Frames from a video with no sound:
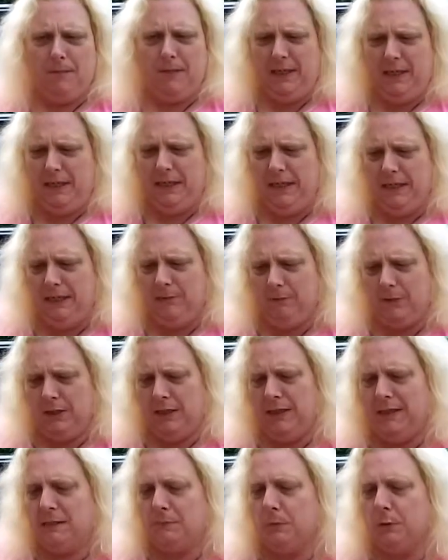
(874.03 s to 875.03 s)
He
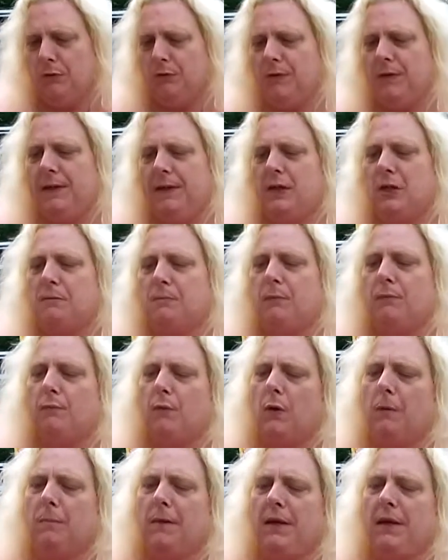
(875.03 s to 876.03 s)
was born 3 years
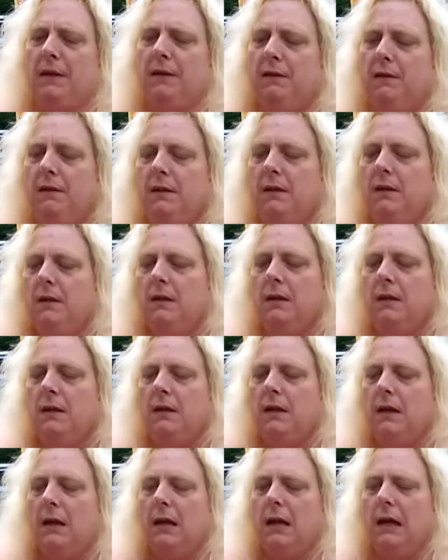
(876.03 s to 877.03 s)
before me,
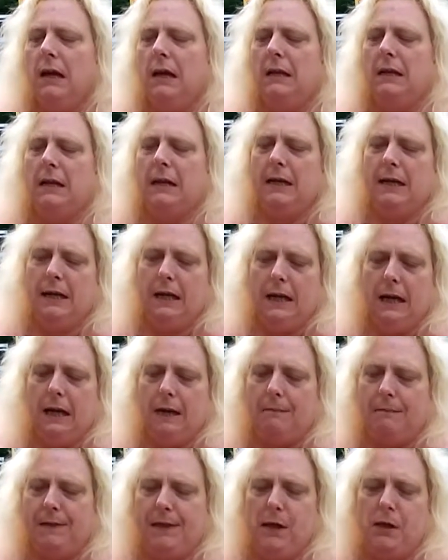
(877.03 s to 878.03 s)
and I
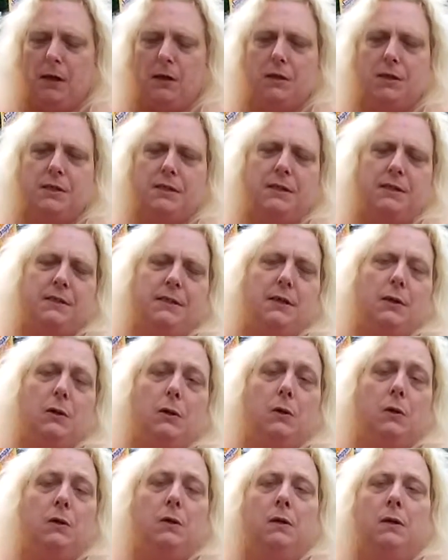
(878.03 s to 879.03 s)
have a younger
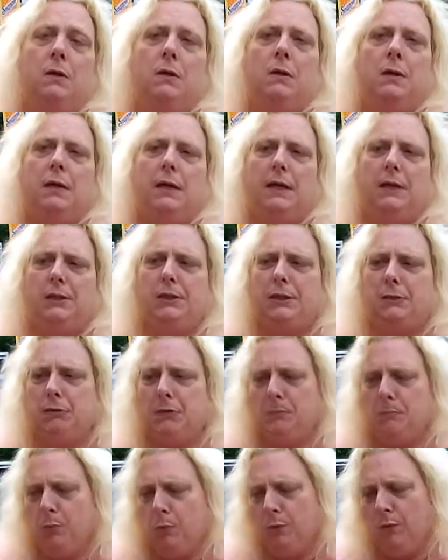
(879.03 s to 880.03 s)
sister, and she
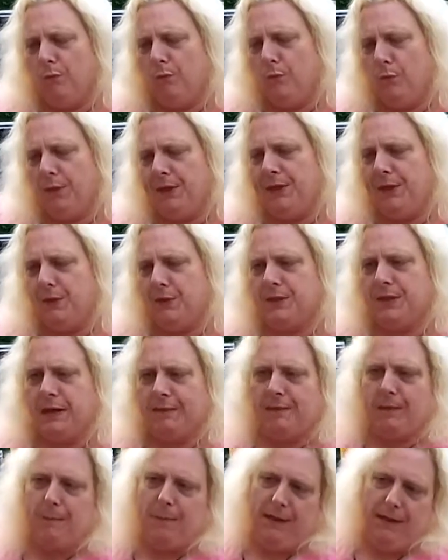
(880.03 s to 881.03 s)
was born 4 years
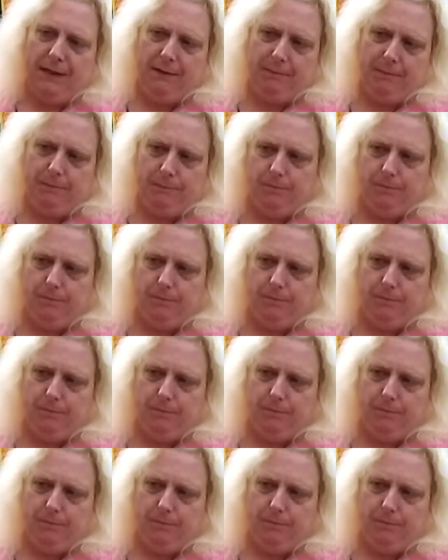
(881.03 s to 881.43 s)
after me.